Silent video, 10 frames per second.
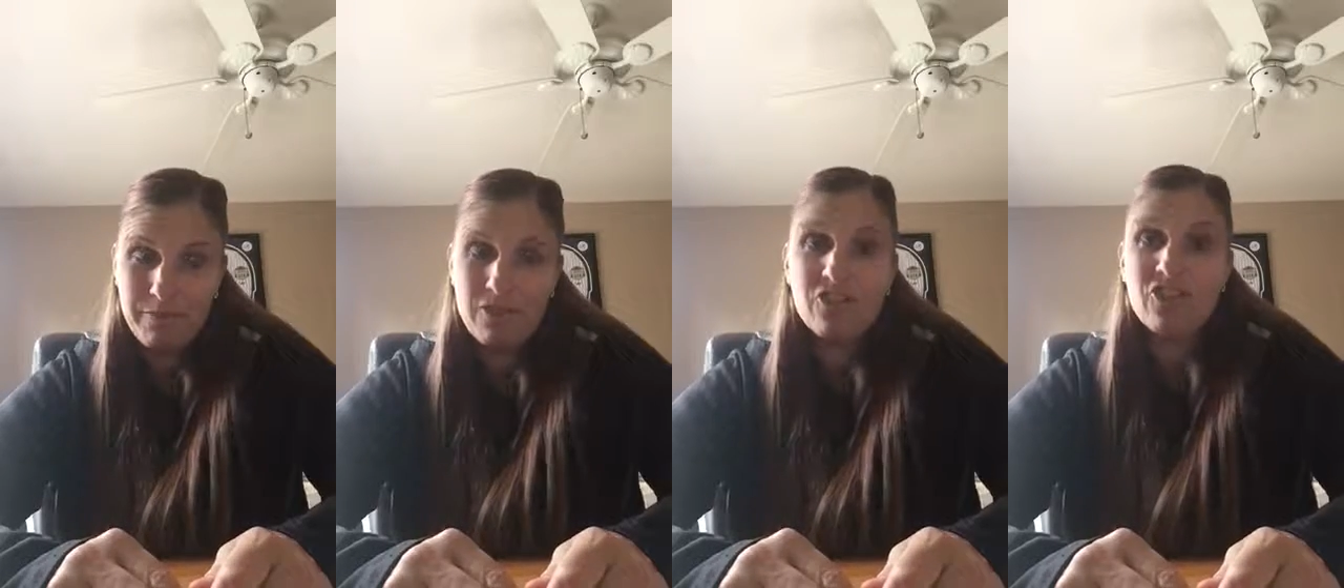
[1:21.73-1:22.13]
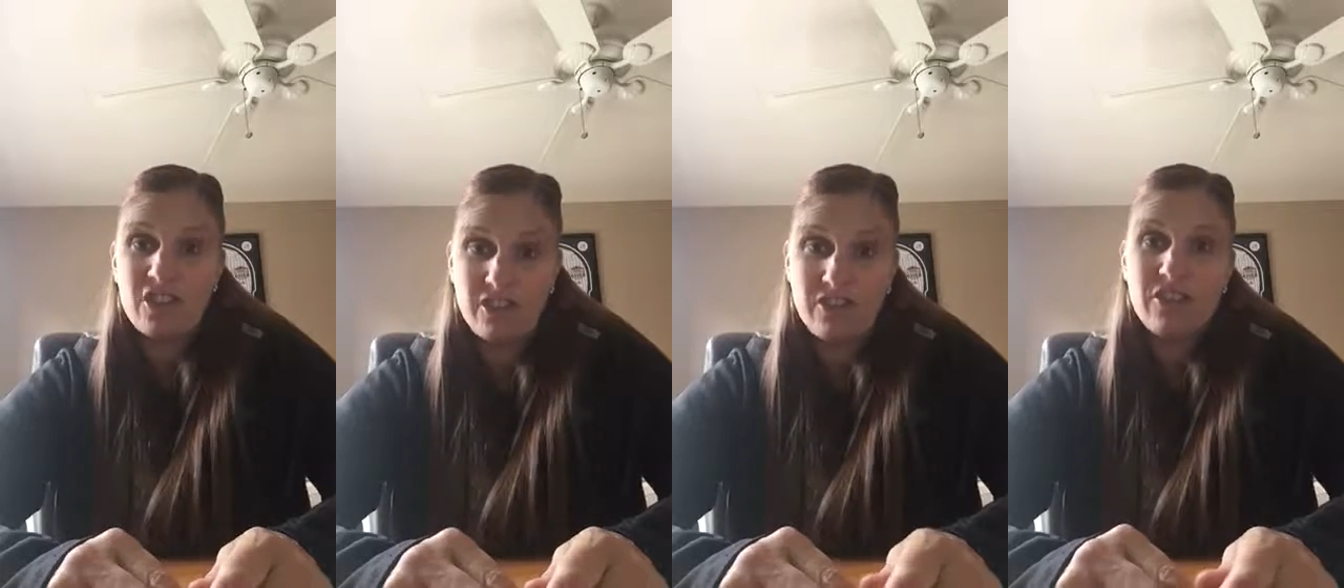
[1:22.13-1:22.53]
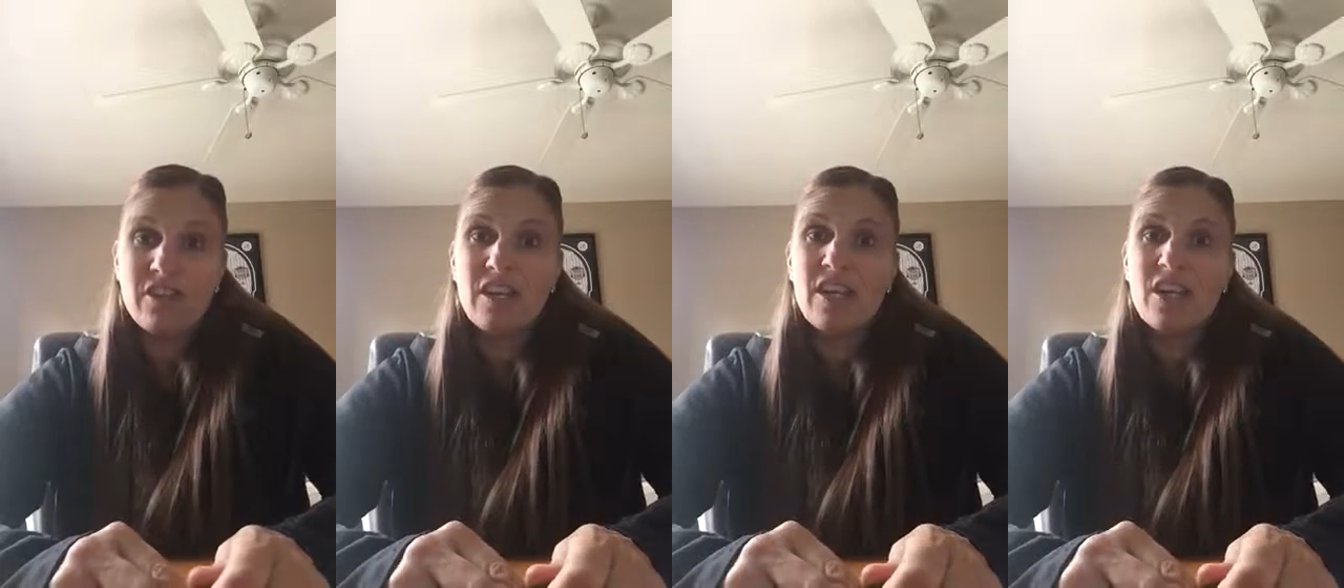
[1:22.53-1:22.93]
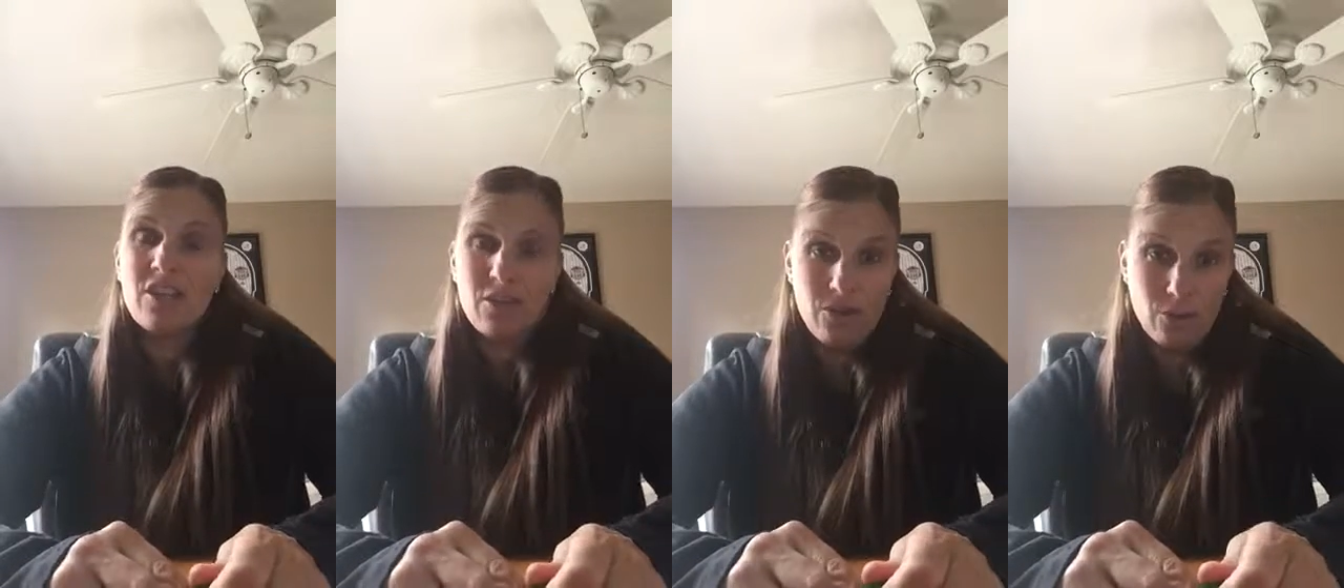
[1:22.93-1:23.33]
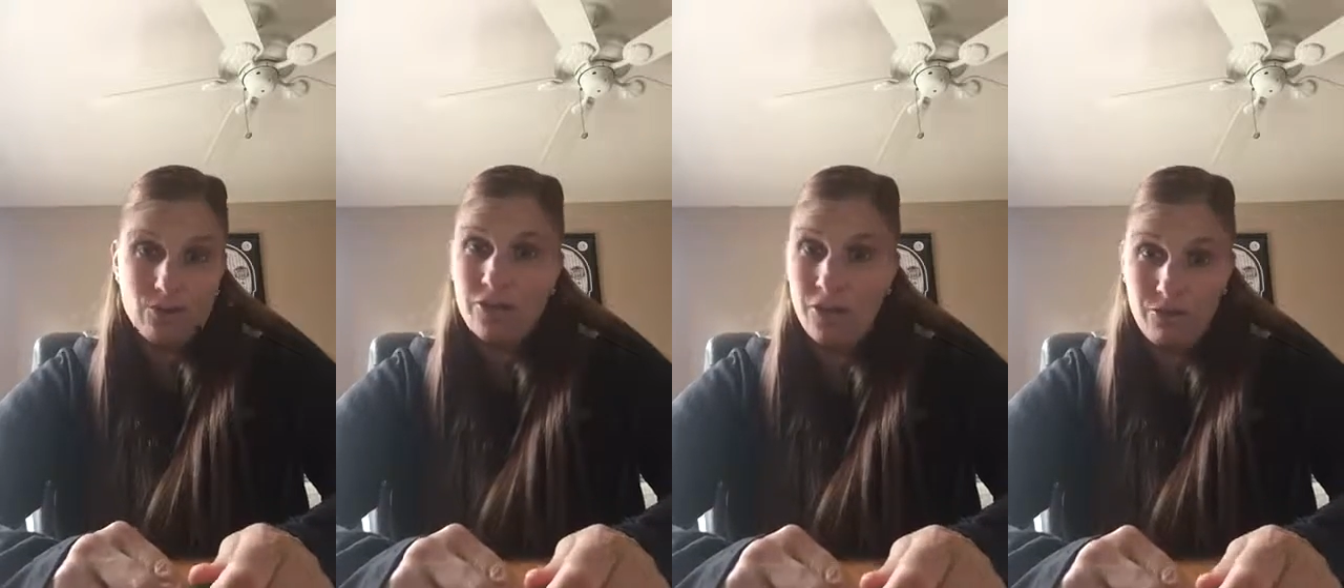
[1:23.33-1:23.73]
she's the girl
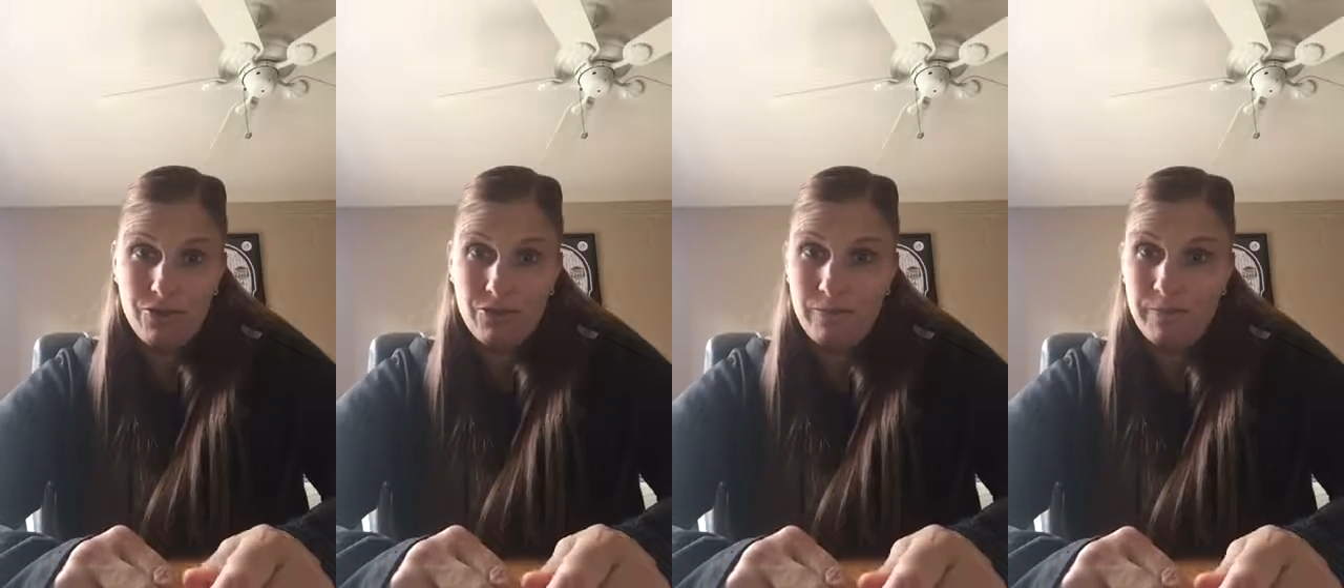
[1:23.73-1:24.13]
to go to.